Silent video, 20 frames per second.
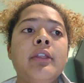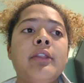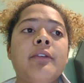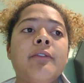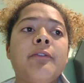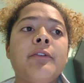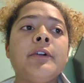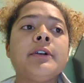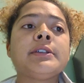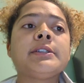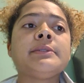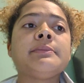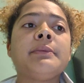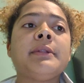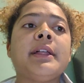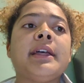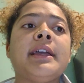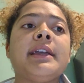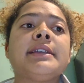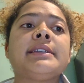The first
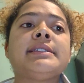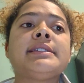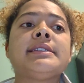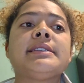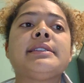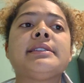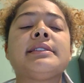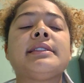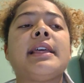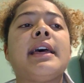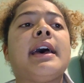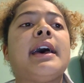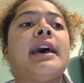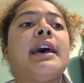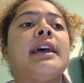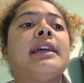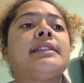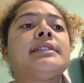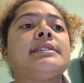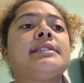place
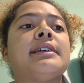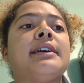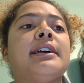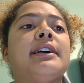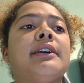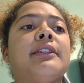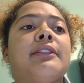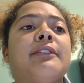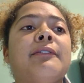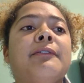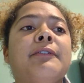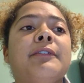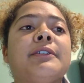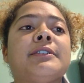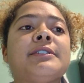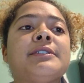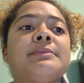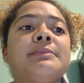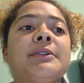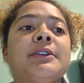that the
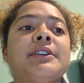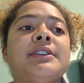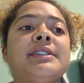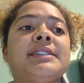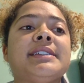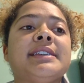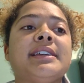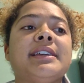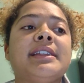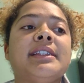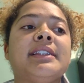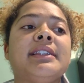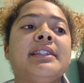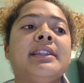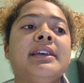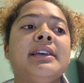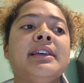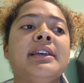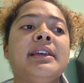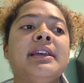first
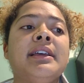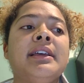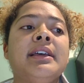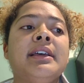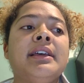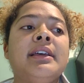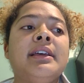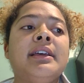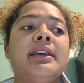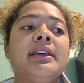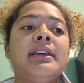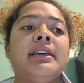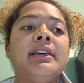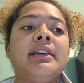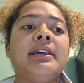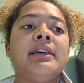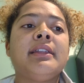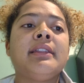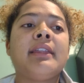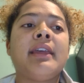person
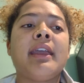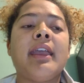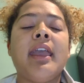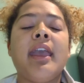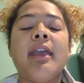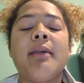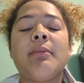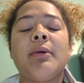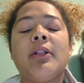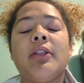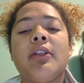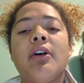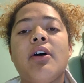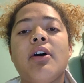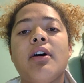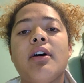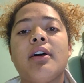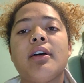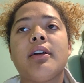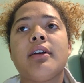they came
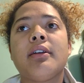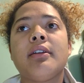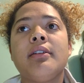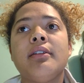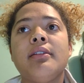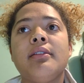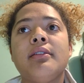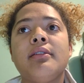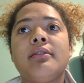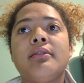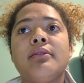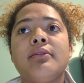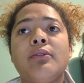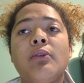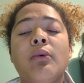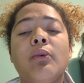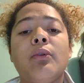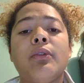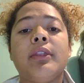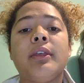along
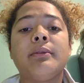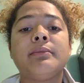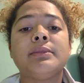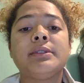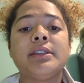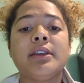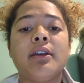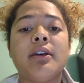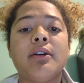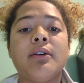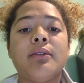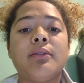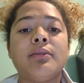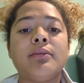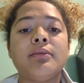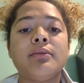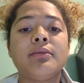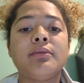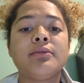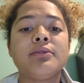told
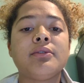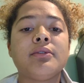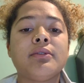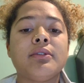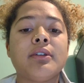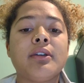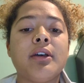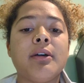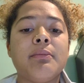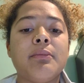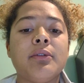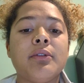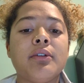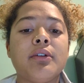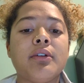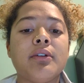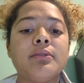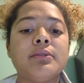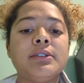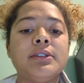the couple to
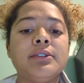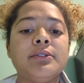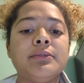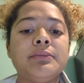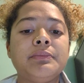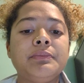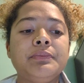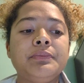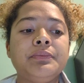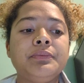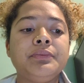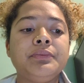go to.